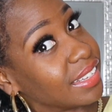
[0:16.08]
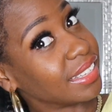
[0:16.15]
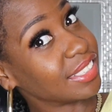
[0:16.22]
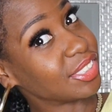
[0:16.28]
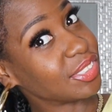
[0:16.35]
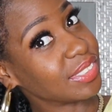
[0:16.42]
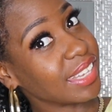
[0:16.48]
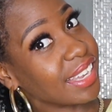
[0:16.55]

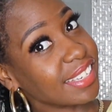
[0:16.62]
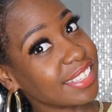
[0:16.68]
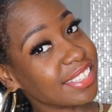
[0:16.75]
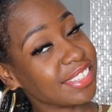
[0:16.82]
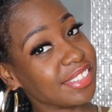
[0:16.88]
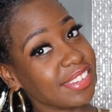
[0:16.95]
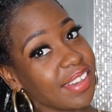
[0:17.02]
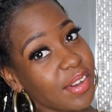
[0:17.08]
let you
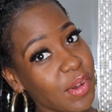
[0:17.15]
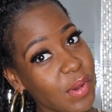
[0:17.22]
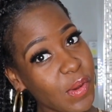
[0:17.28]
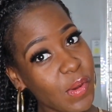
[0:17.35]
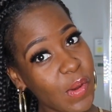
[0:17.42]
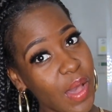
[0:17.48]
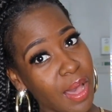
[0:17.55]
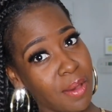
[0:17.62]
guys
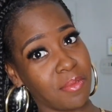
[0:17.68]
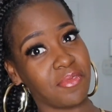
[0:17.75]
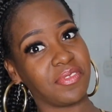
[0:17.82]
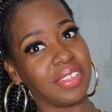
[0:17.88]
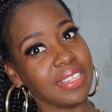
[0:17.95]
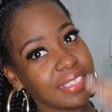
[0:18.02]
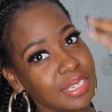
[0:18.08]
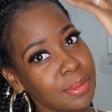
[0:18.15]
know how I'm
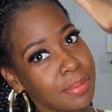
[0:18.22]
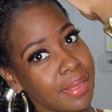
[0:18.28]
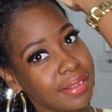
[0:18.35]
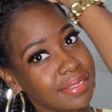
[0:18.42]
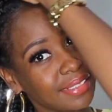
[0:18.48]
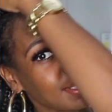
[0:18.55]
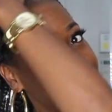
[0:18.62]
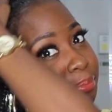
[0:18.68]
feeling
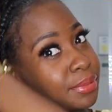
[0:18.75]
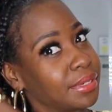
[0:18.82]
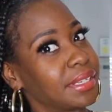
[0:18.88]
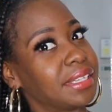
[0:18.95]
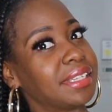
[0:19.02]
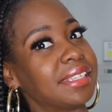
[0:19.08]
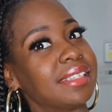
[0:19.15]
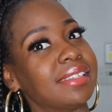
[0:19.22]
about these
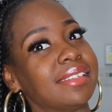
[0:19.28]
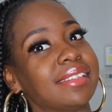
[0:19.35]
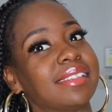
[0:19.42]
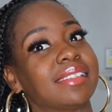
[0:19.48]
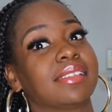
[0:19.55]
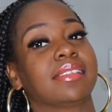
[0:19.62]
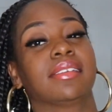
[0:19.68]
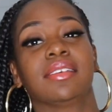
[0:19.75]

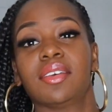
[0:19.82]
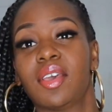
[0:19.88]
braids.